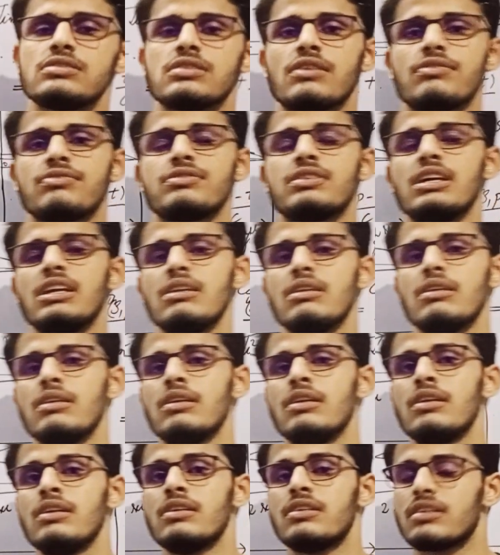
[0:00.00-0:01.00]
of thin
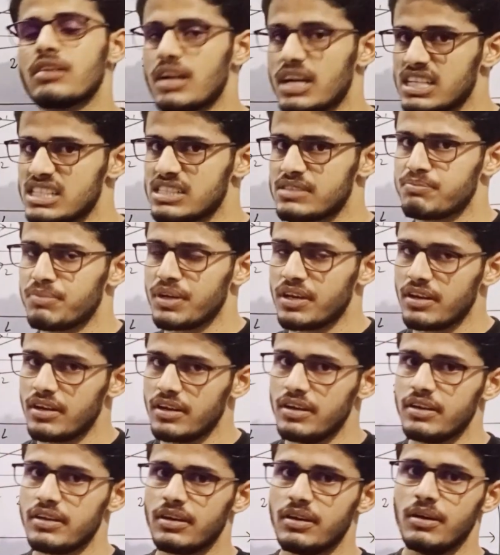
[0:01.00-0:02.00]

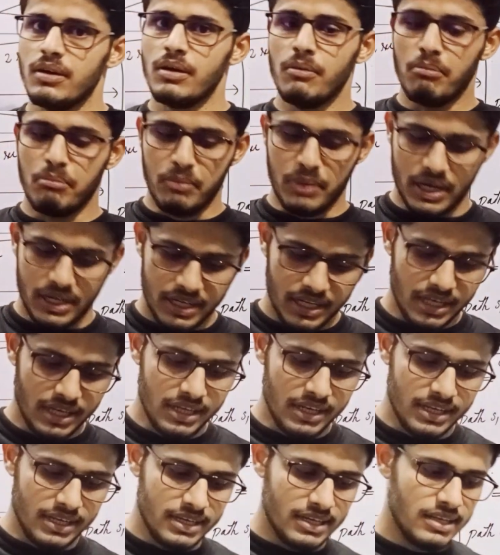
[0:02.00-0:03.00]
transparent
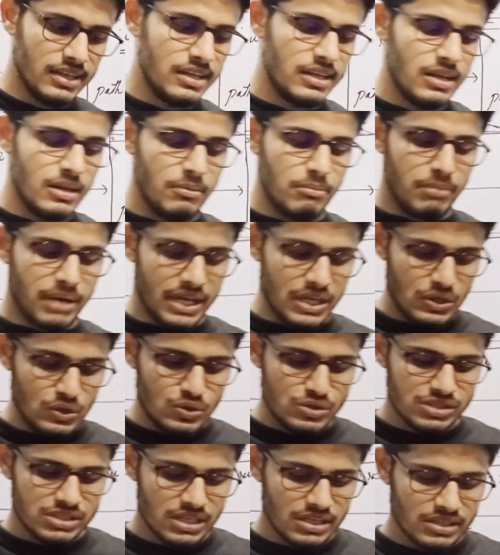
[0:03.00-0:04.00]
material by
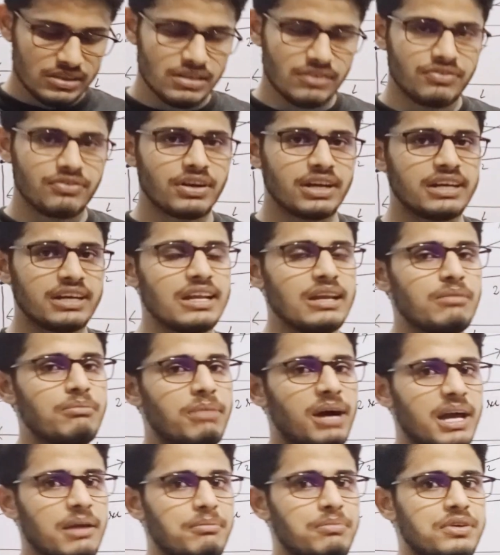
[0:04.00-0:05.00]
using the Fresnel
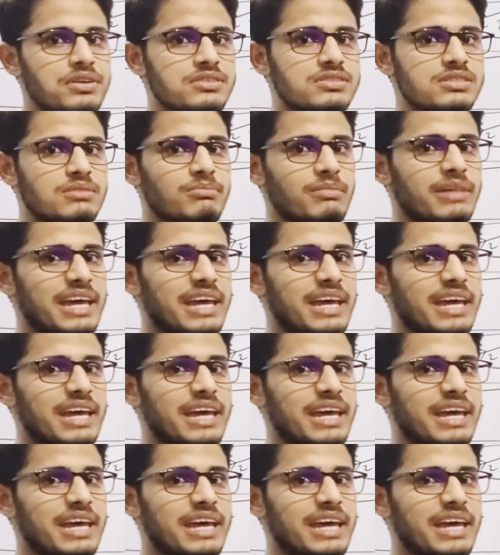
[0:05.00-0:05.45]
biprism